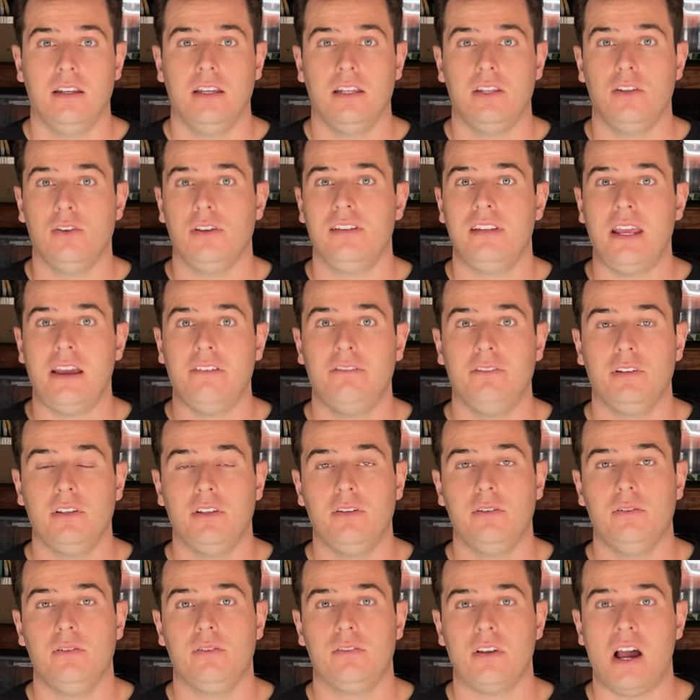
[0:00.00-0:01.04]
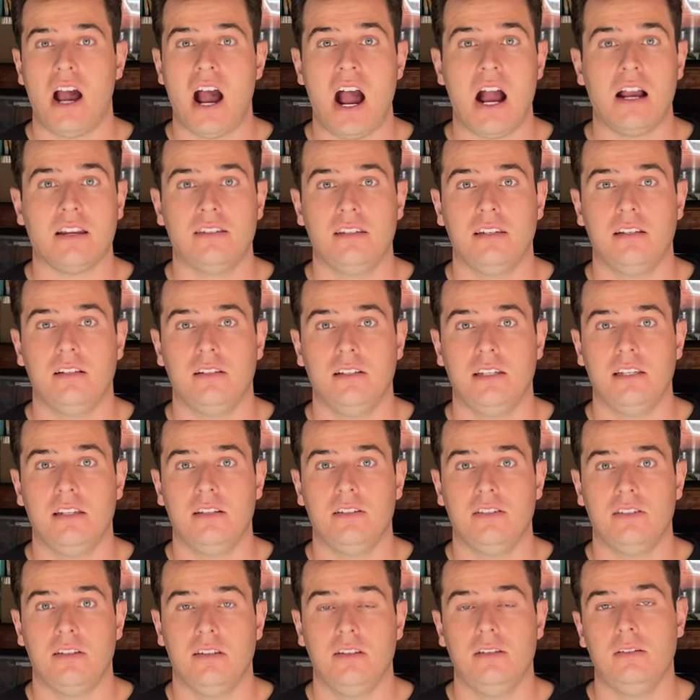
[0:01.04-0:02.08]
You can definitely use
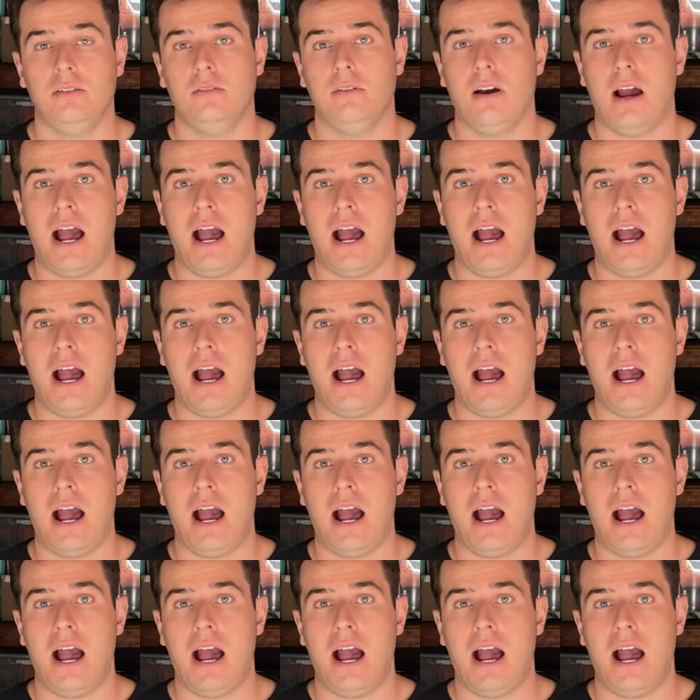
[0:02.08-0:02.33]
OxyClean too.